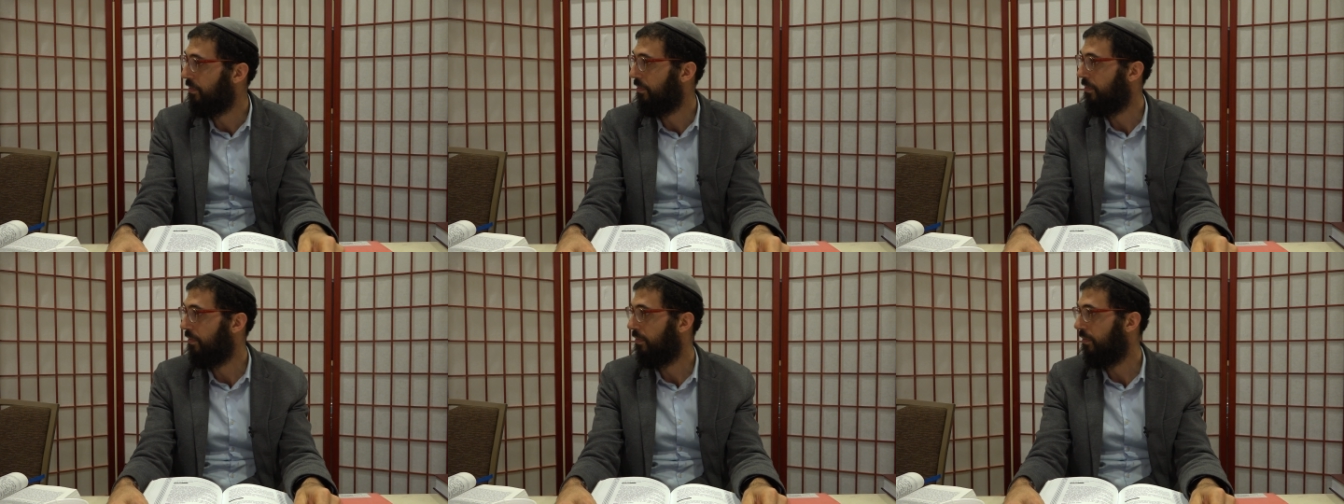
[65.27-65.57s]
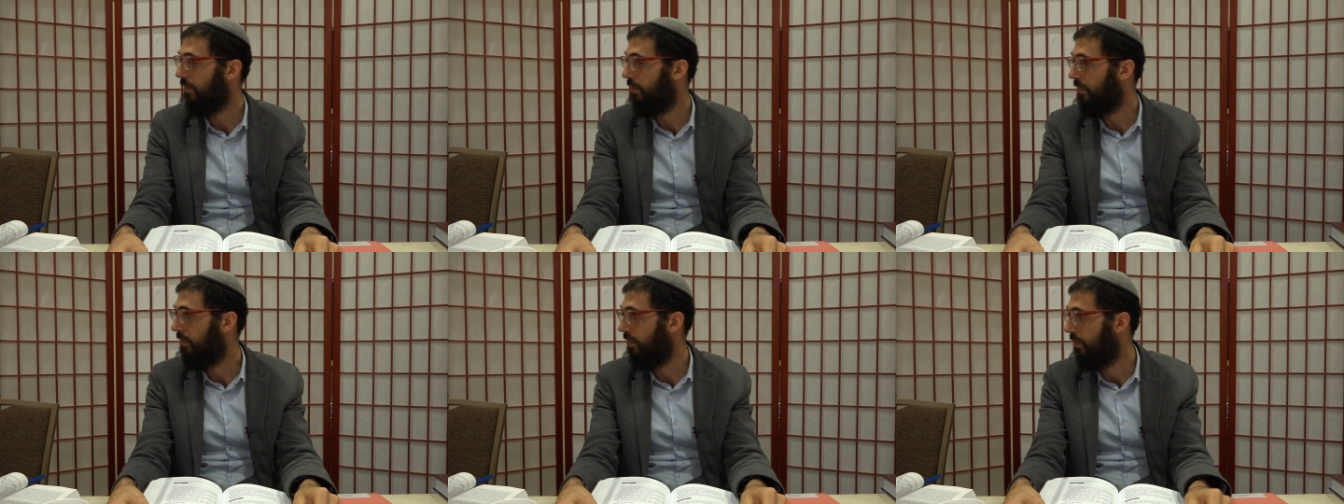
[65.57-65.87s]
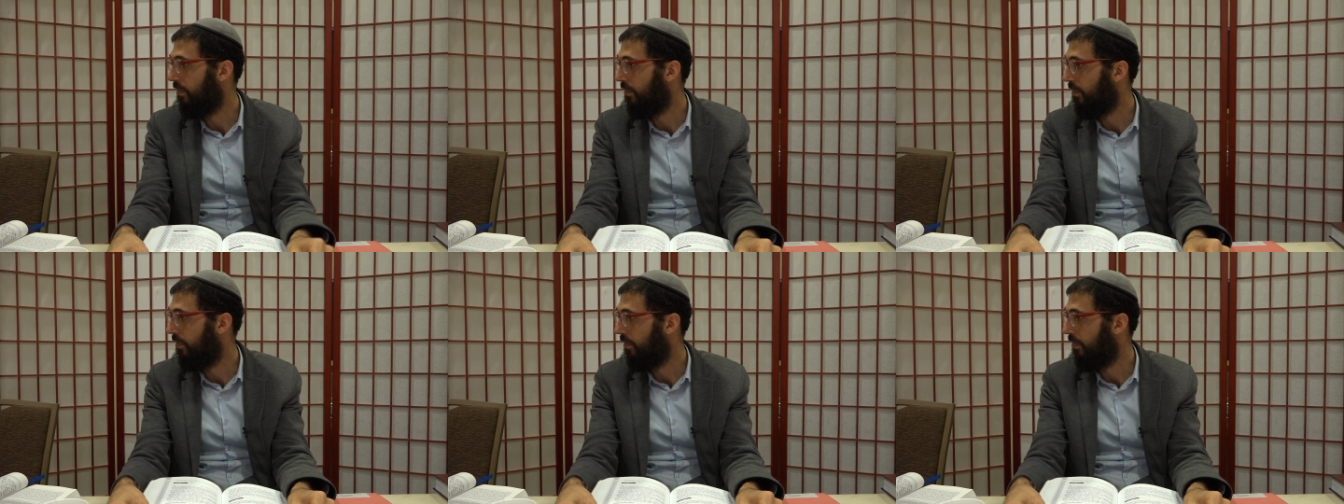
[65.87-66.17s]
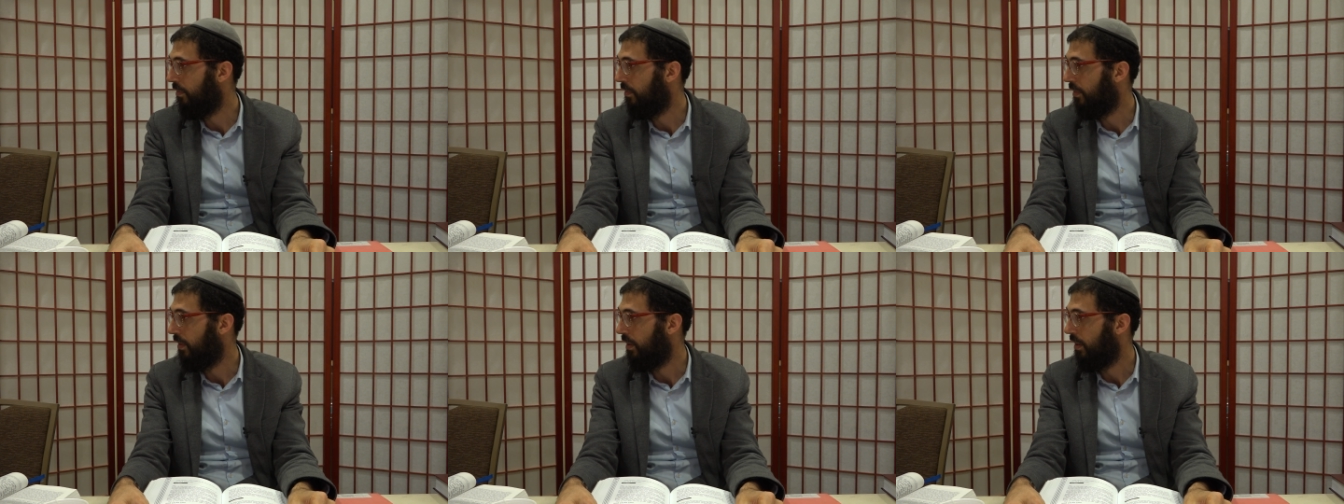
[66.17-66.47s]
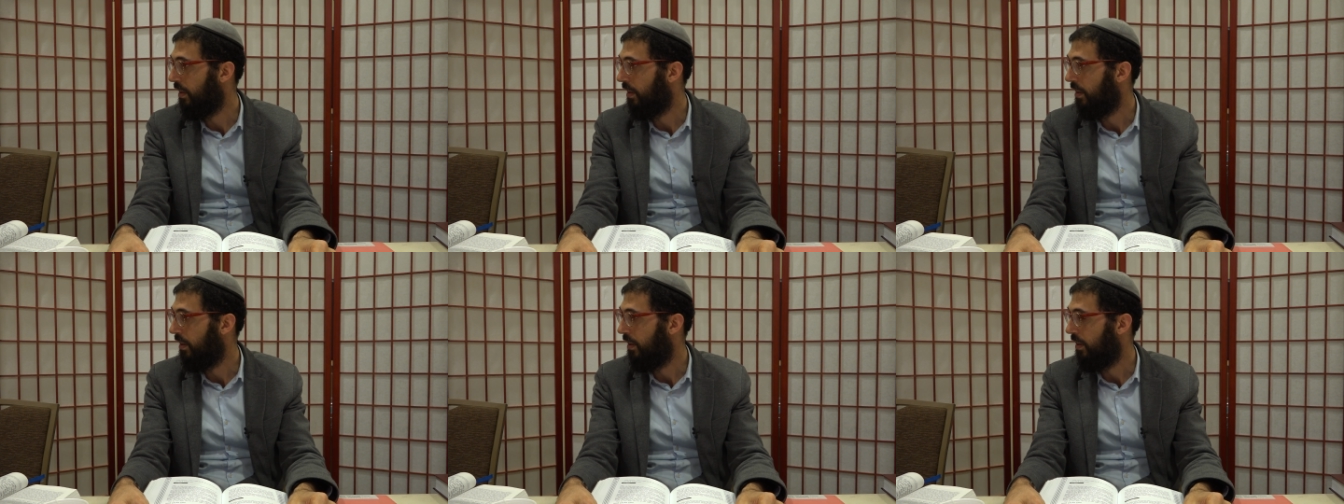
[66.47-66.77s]
you always score one for
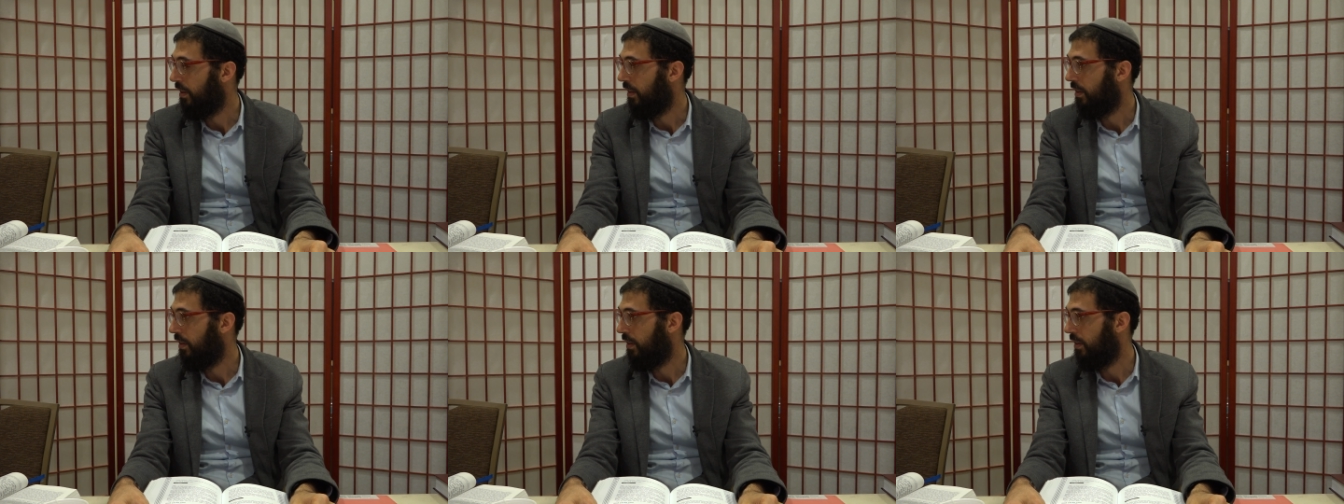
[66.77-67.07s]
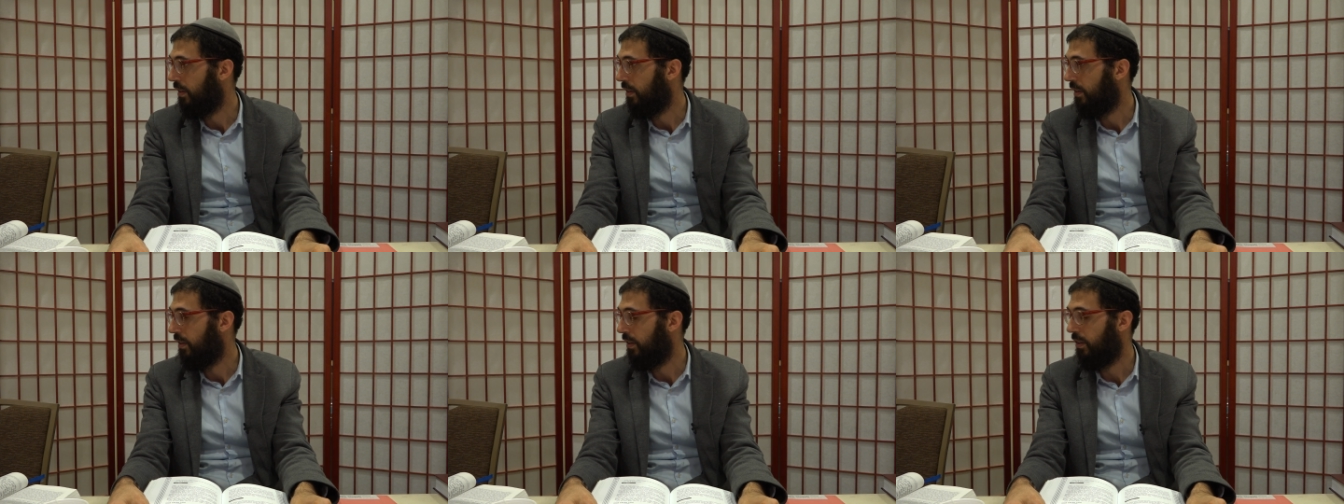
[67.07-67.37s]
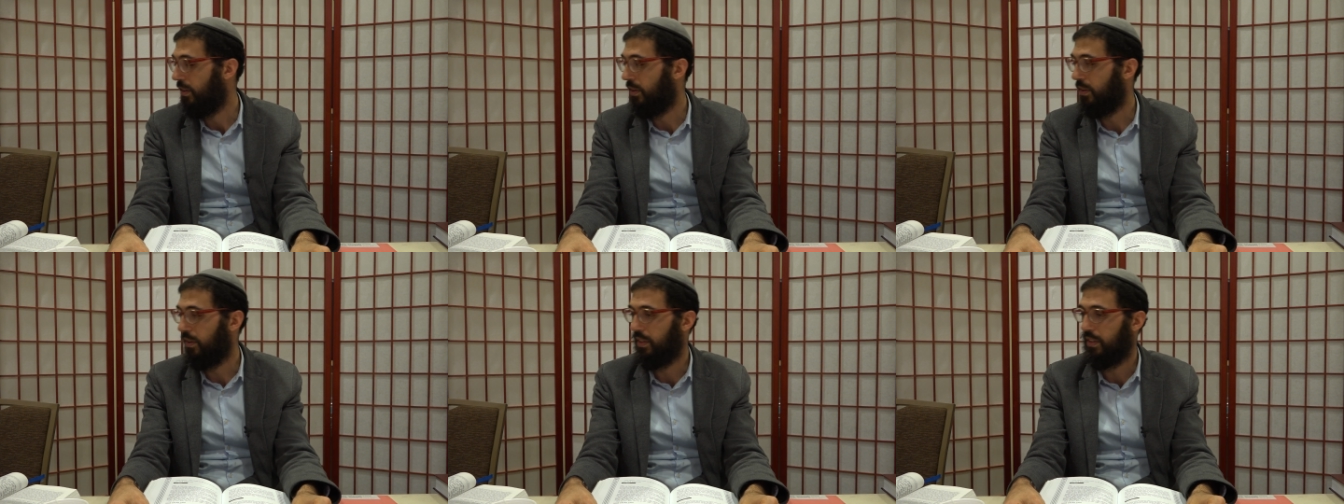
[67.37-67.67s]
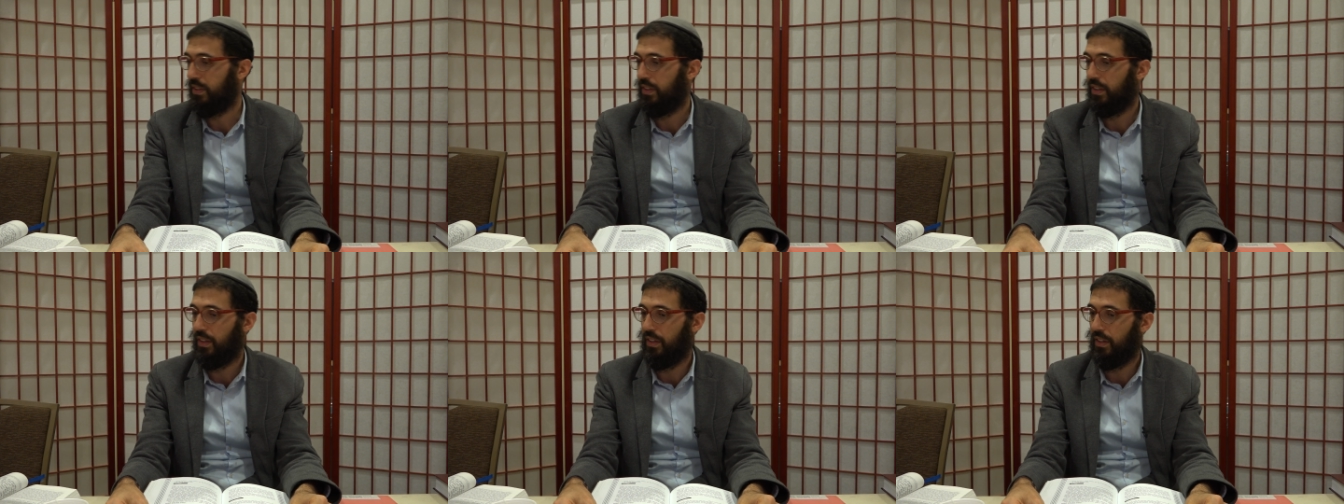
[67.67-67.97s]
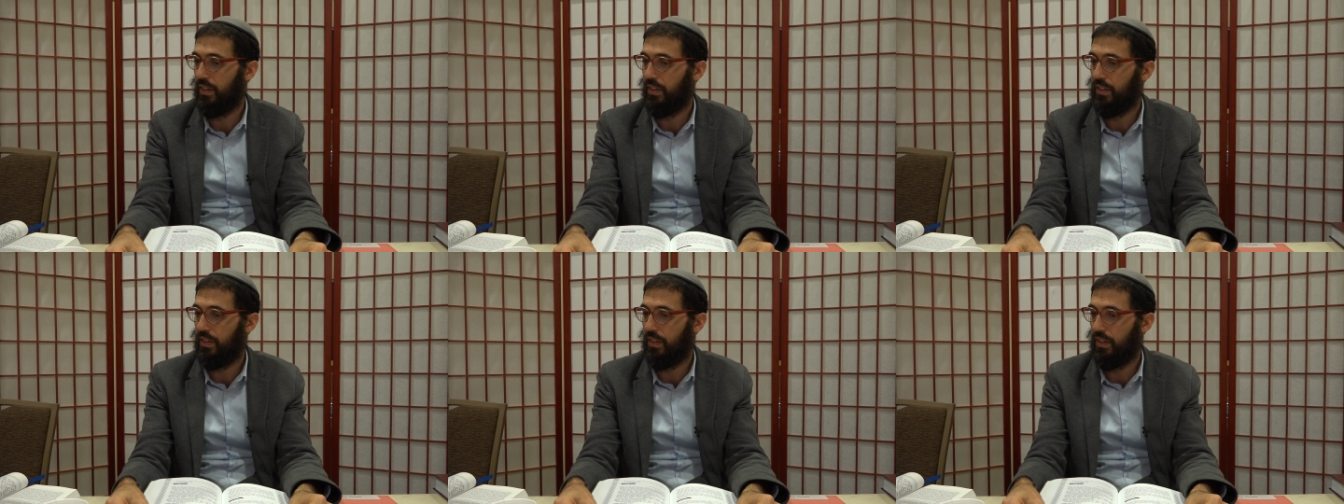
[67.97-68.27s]
ownership. Oh, it's a
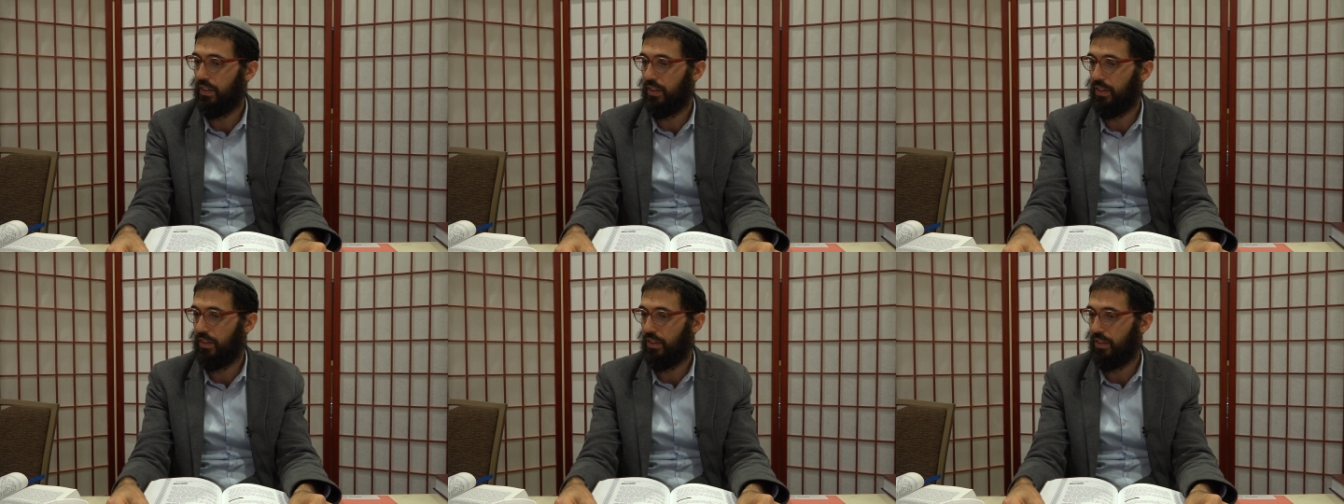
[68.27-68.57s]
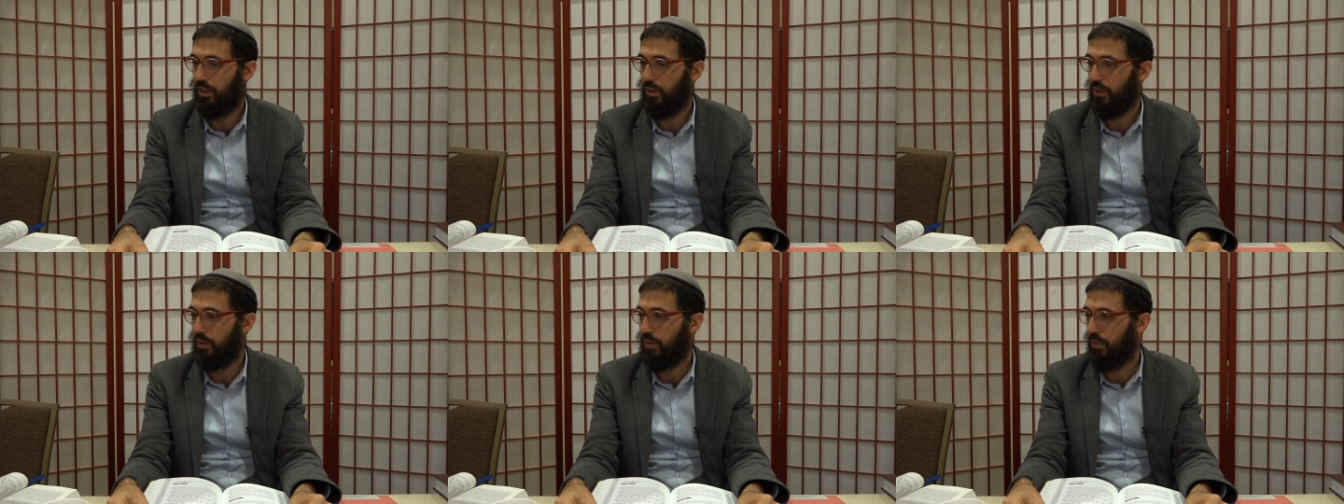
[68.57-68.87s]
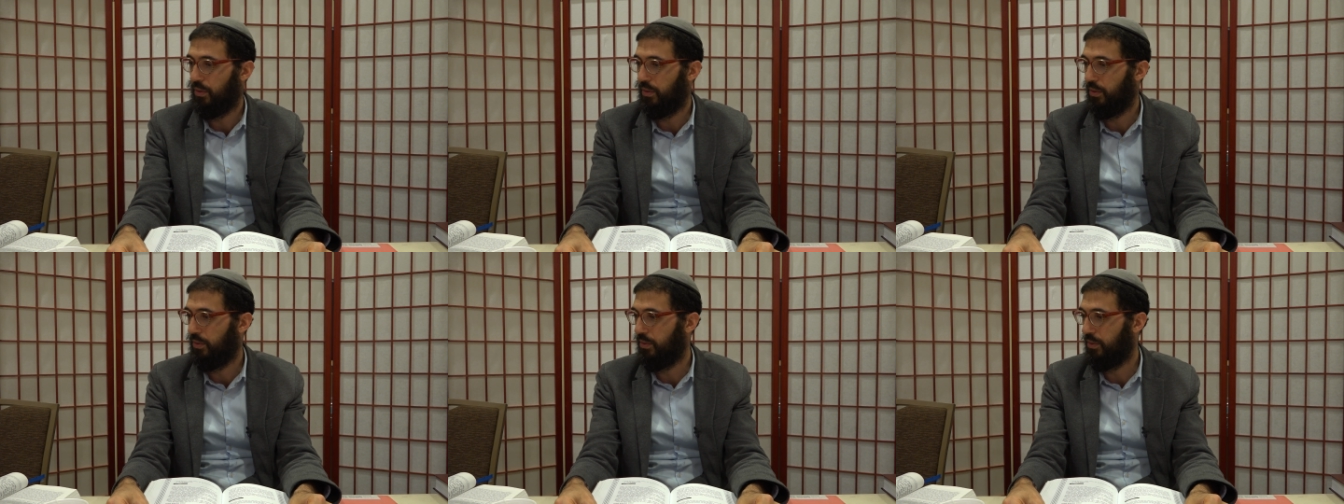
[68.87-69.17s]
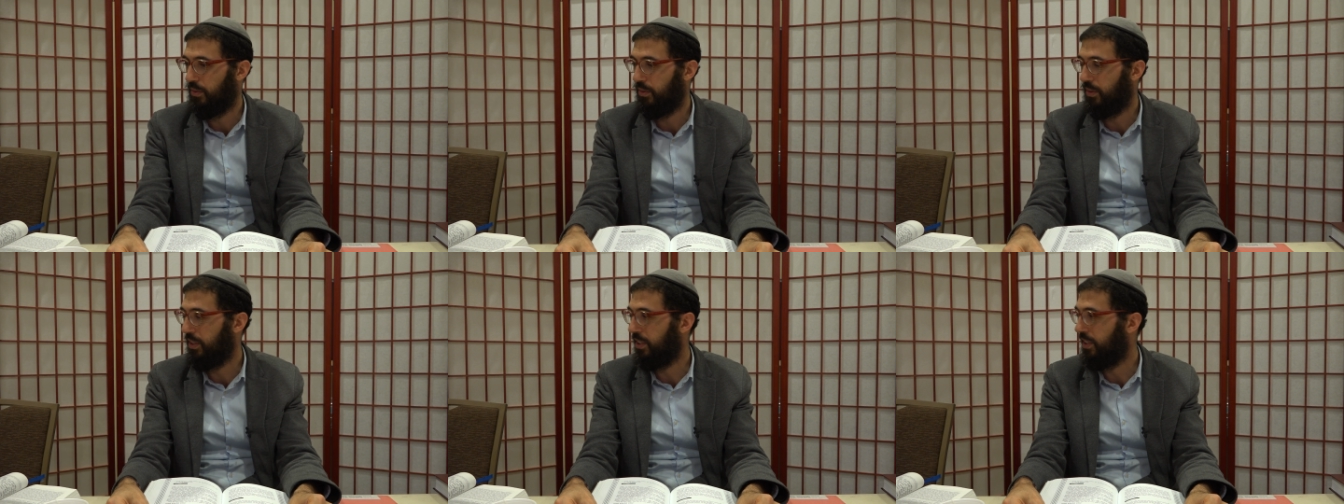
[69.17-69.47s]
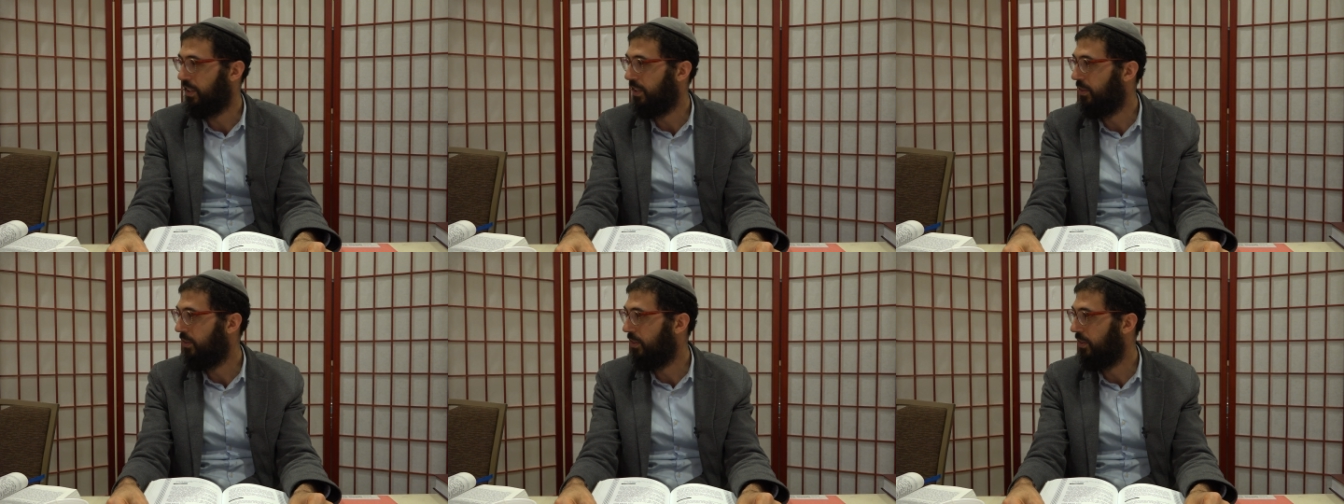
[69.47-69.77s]
and then you no, it and then you
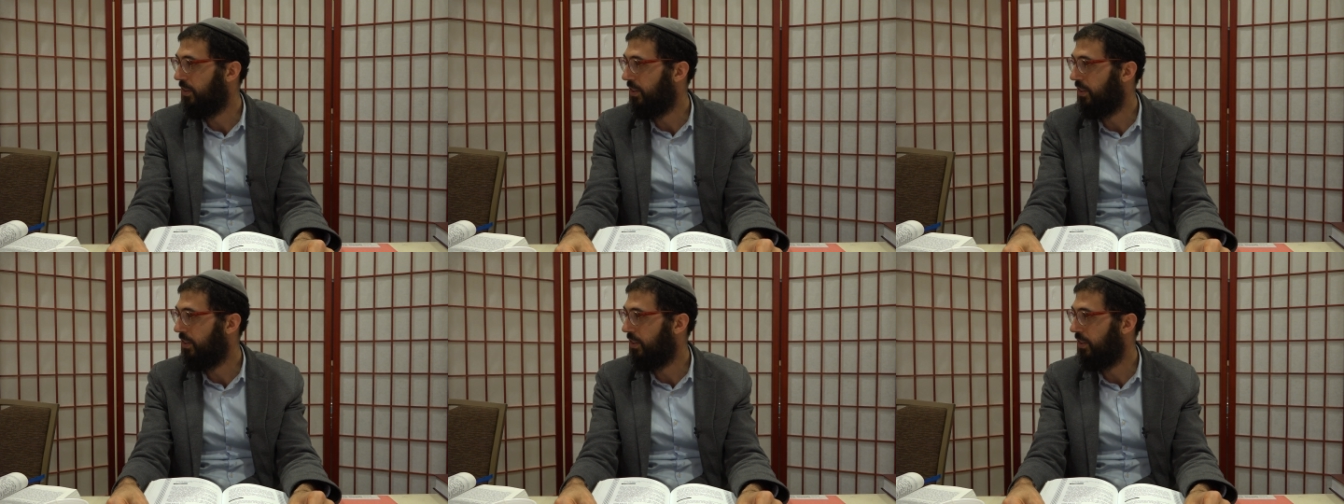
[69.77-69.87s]
say